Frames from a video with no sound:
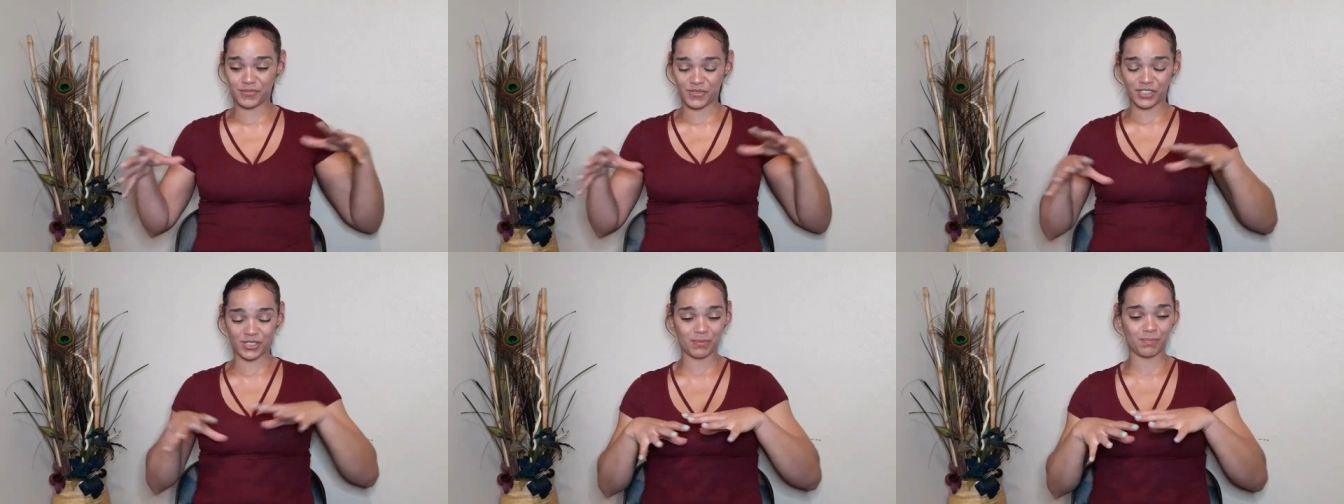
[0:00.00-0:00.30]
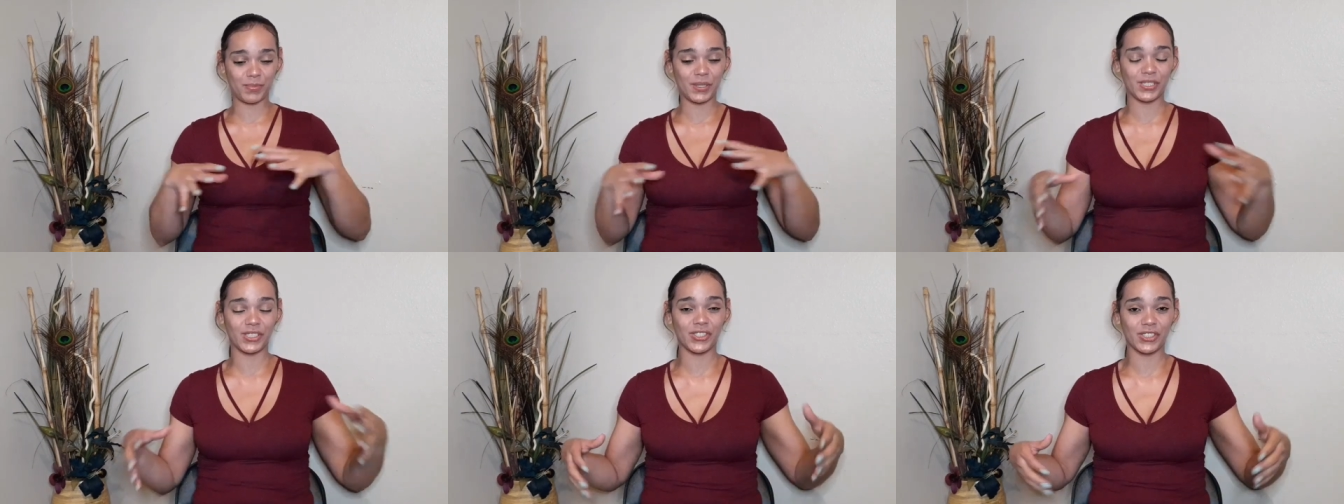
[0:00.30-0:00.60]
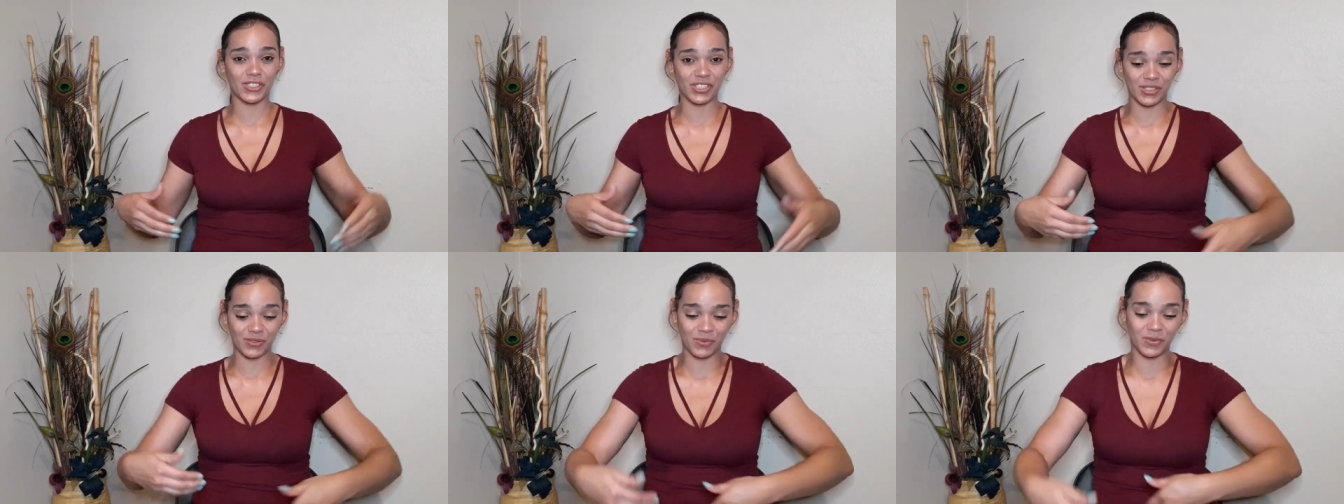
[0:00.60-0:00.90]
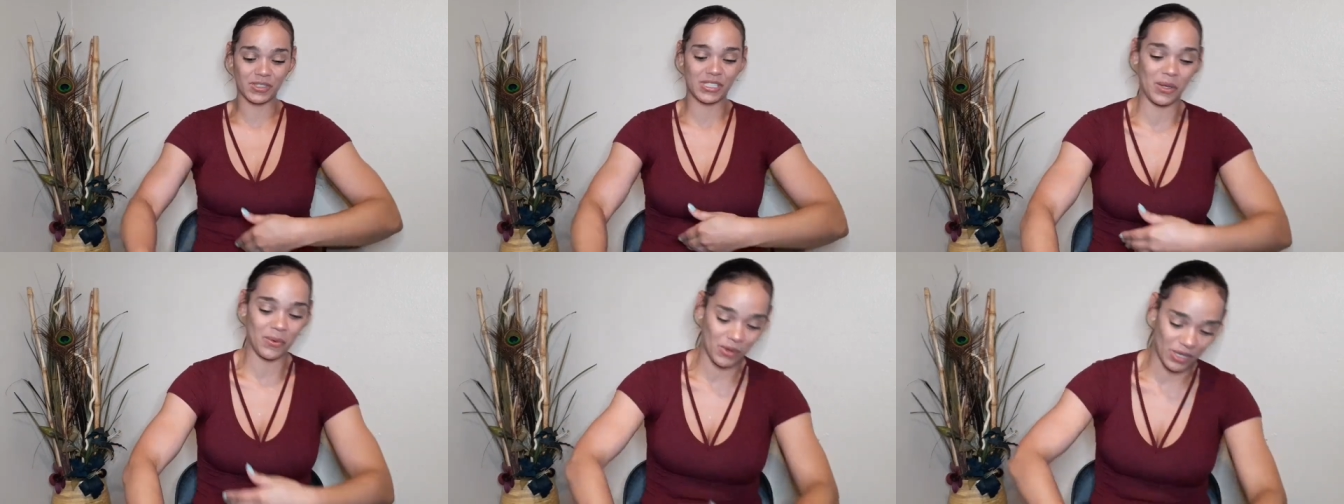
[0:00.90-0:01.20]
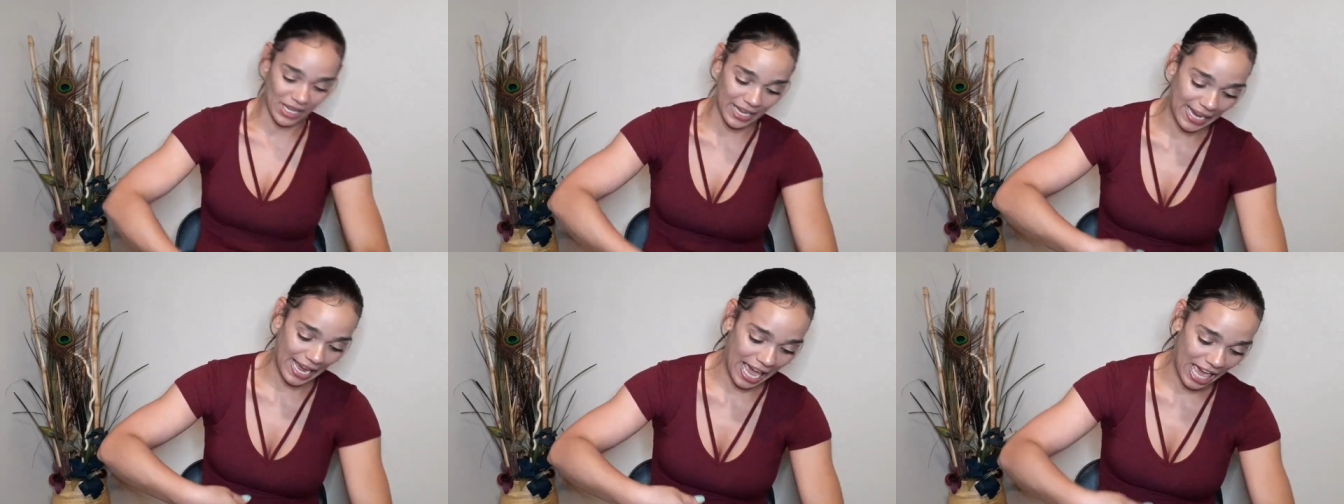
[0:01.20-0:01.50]
just pictures and they were
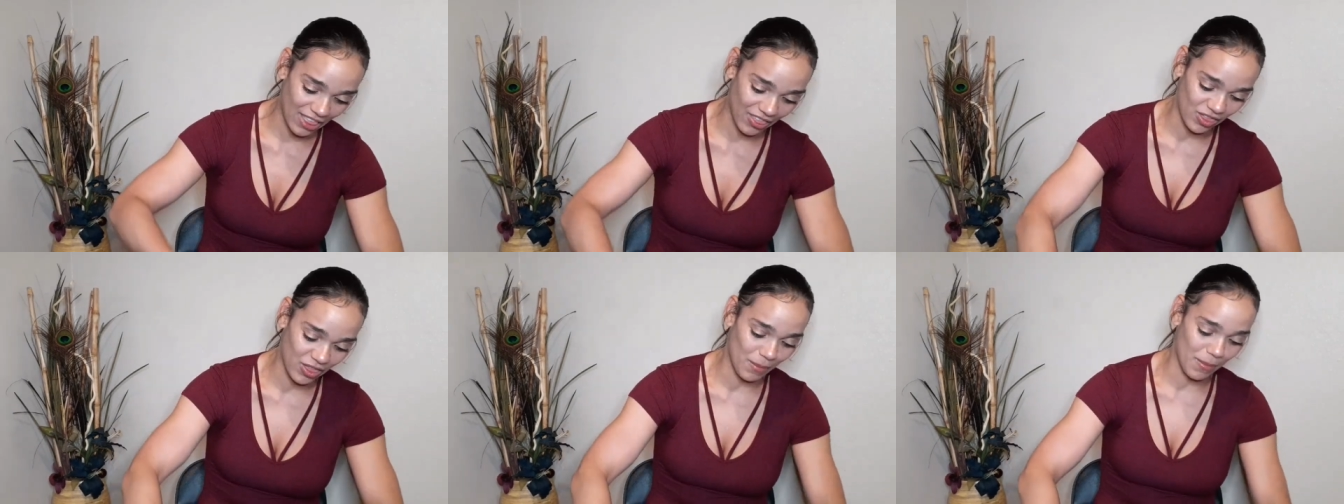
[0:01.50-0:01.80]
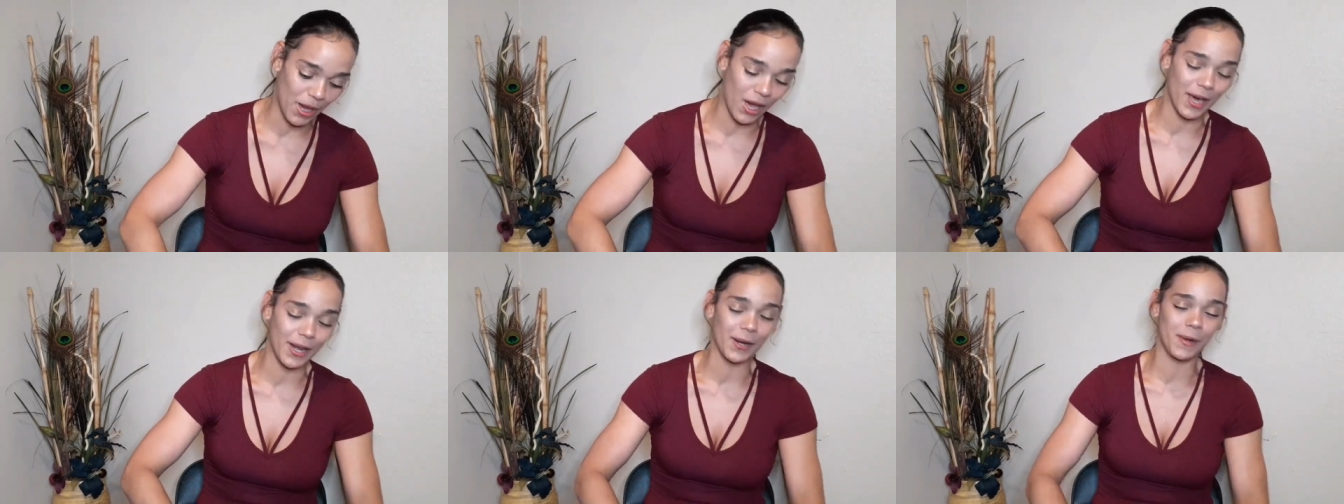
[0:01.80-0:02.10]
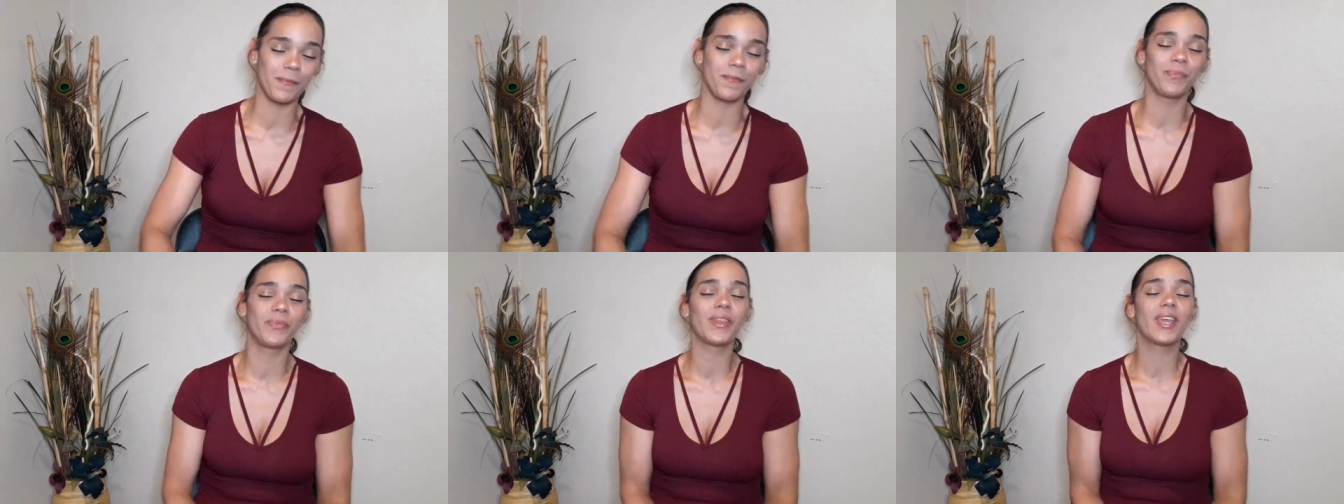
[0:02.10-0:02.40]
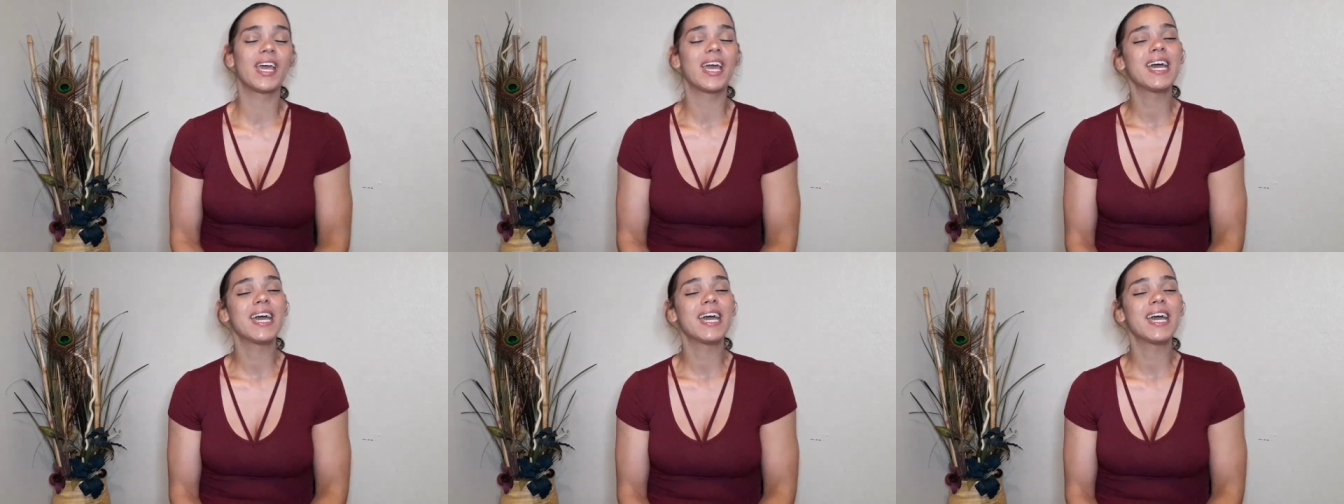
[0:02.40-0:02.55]
like at the bottom.